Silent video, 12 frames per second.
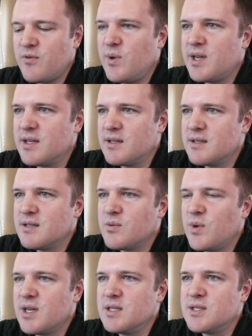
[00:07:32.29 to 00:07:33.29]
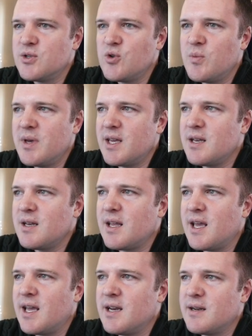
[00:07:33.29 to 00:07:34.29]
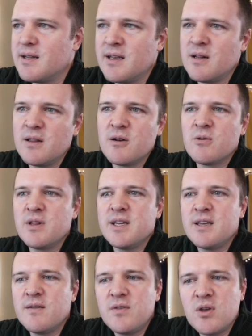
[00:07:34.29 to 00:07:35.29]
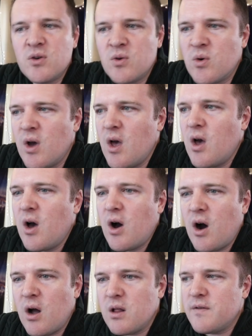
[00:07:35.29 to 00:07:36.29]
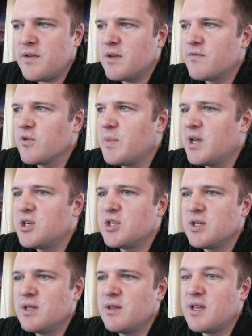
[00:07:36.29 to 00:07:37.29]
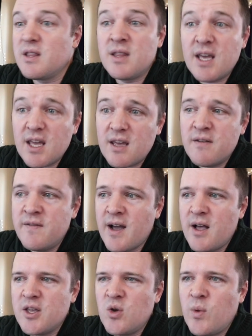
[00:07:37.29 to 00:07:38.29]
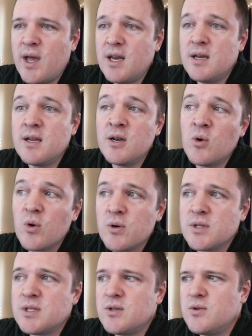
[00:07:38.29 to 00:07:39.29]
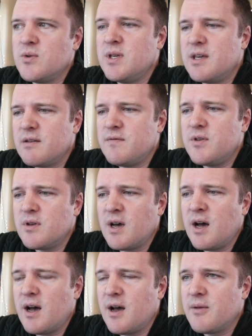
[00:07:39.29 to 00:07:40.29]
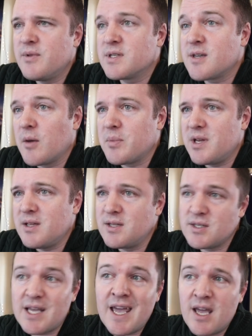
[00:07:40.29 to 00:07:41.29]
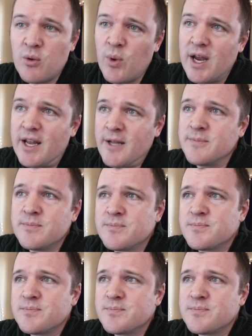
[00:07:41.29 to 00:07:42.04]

We can, we can zoom in, and it'll literally give you all of the information that they evaluated in order to give uh, this company this A rating.